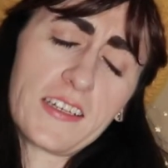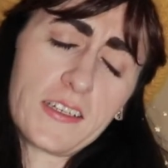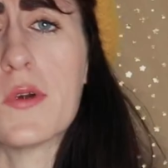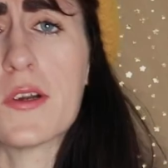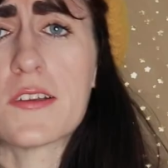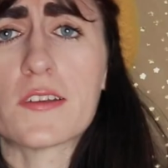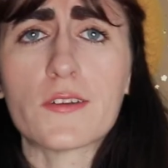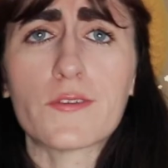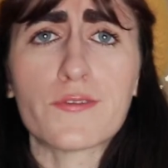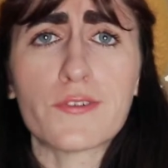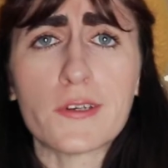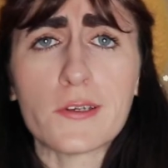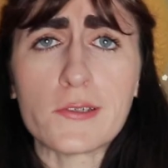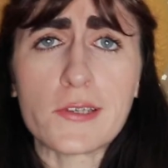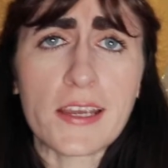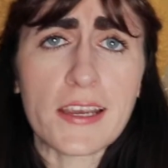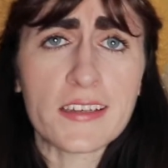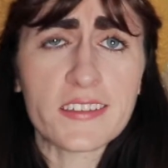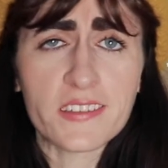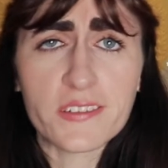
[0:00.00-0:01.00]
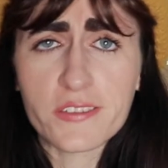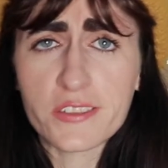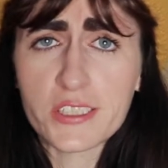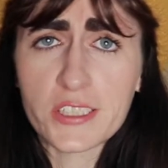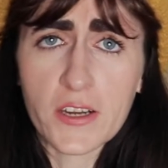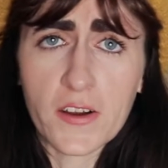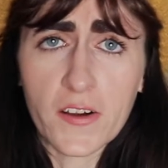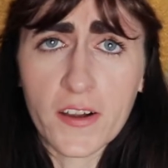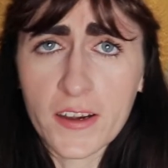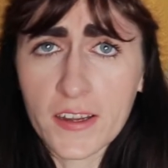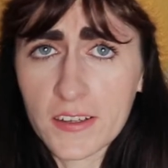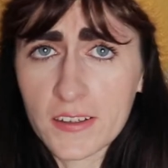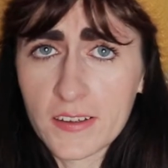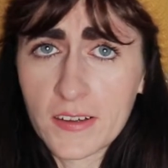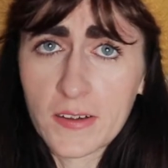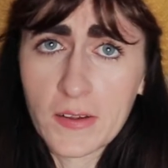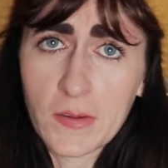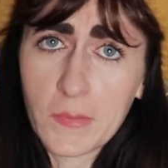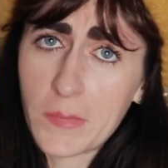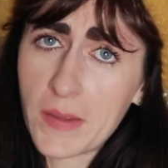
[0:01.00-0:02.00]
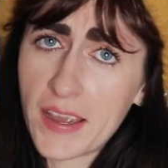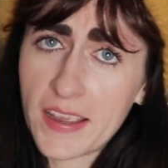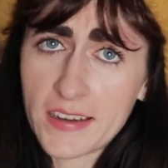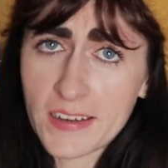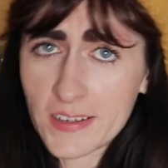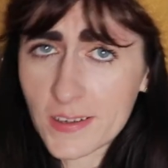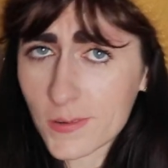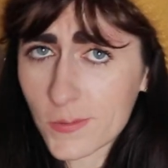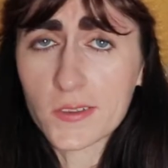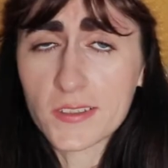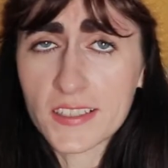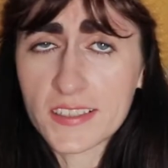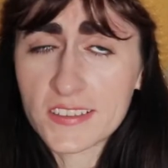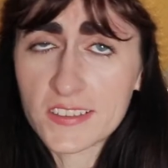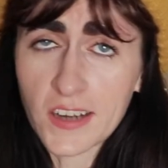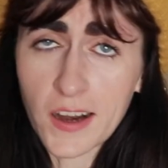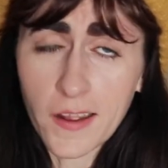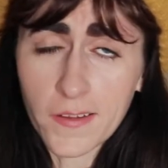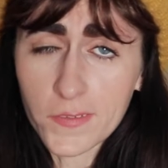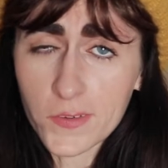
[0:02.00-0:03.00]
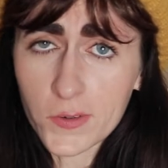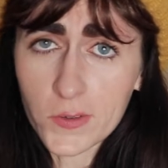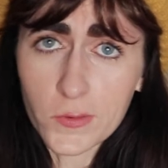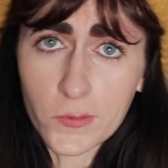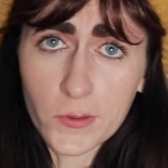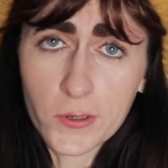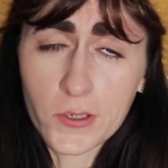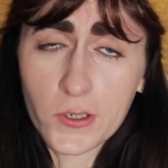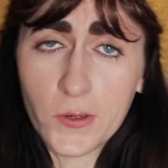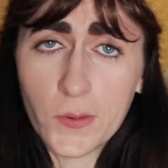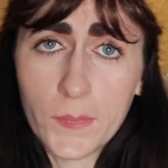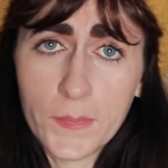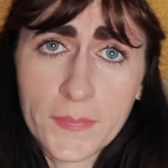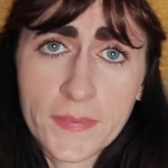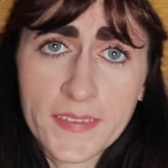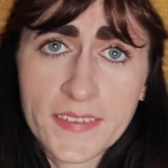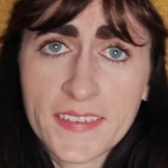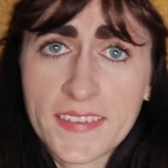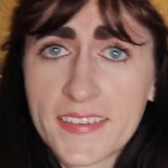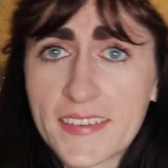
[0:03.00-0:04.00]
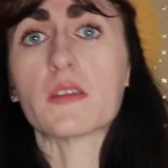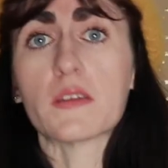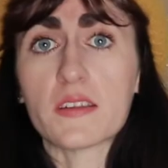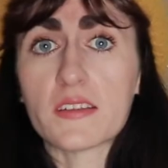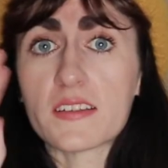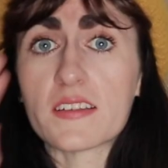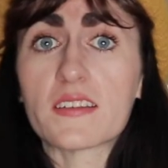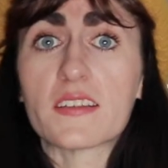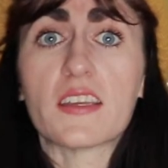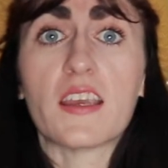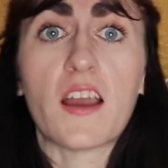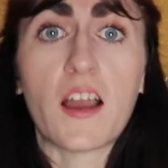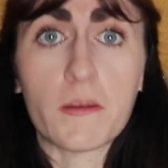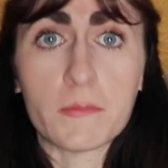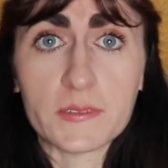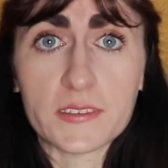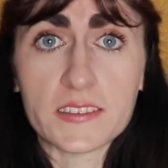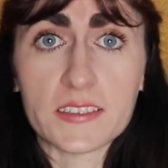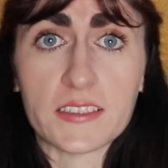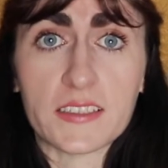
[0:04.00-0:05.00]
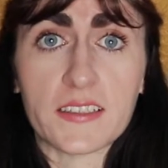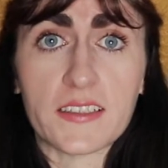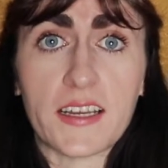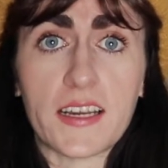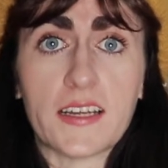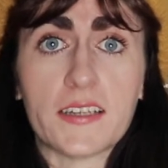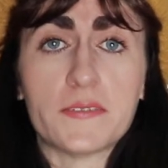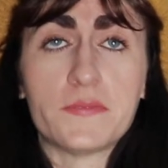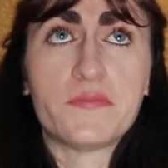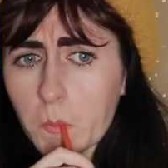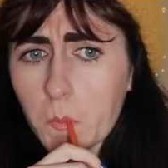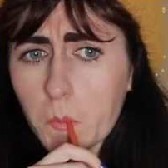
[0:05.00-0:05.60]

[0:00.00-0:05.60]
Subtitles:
What's a few days of sharing a bed in your old childhood room? This is the opposite of that.